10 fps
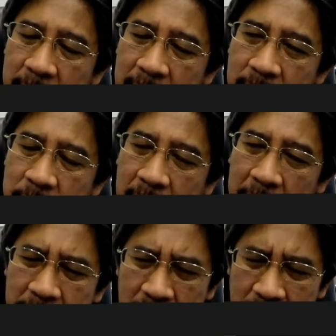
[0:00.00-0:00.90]

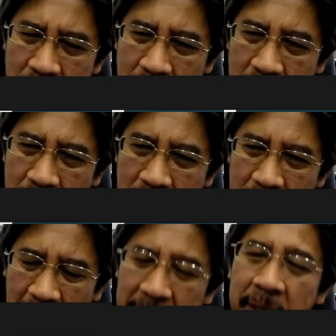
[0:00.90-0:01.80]
well,
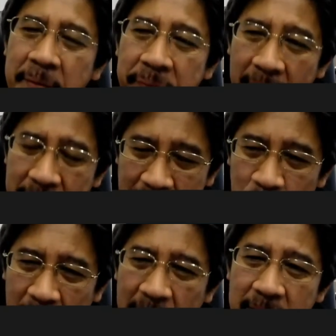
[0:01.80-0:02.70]
I didn't fail
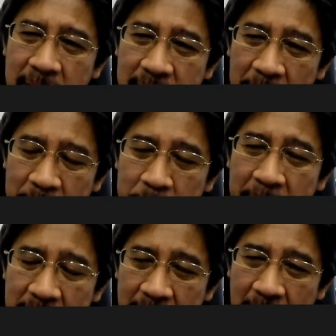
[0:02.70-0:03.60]
someone. I just gave him a
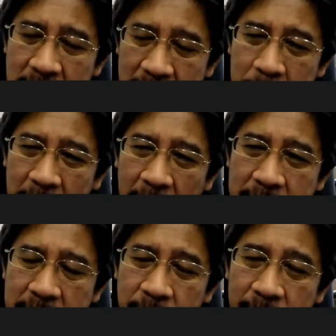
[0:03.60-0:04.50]
major correction
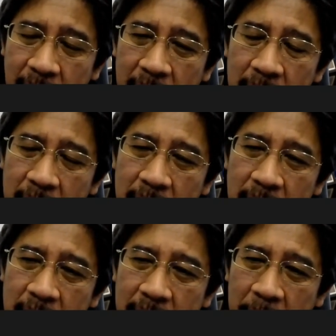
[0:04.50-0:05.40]
because
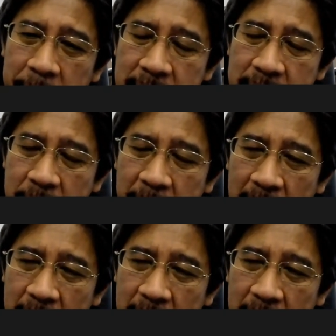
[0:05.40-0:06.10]
that person made